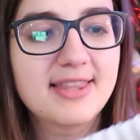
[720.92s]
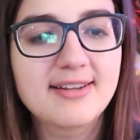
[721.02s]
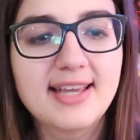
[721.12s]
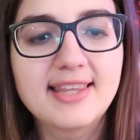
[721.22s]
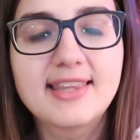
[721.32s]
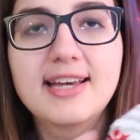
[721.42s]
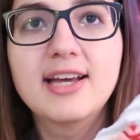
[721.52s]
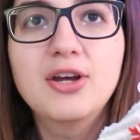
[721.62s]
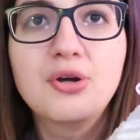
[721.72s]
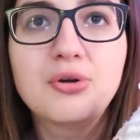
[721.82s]
and they're like the
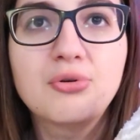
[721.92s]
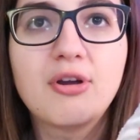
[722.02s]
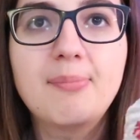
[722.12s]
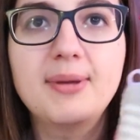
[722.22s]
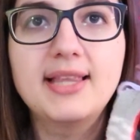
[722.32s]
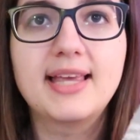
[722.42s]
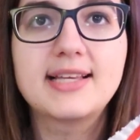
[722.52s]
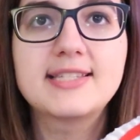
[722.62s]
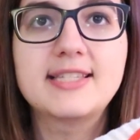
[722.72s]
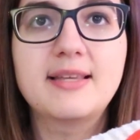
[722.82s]
grippy
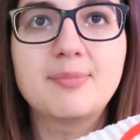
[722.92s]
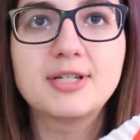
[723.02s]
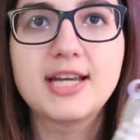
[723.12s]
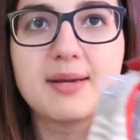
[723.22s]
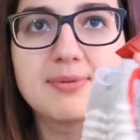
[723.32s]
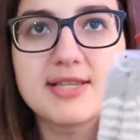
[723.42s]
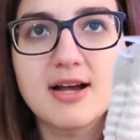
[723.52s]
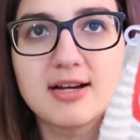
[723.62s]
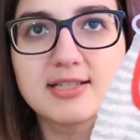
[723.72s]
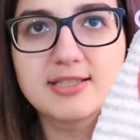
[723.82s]
like slipper type
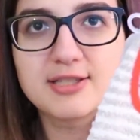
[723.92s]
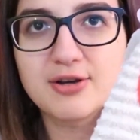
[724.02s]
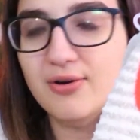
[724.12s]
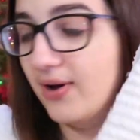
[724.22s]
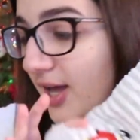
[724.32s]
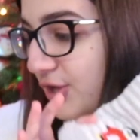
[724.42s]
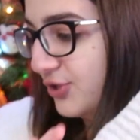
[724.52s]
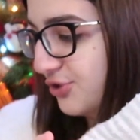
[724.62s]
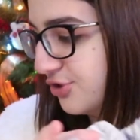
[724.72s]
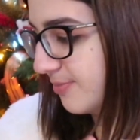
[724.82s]
socks, so
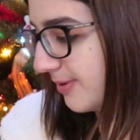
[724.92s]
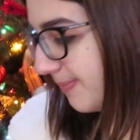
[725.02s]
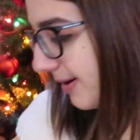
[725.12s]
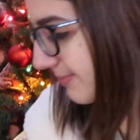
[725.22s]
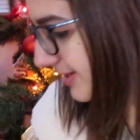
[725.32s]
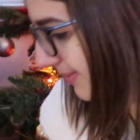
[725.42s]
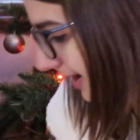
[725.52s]
super pumped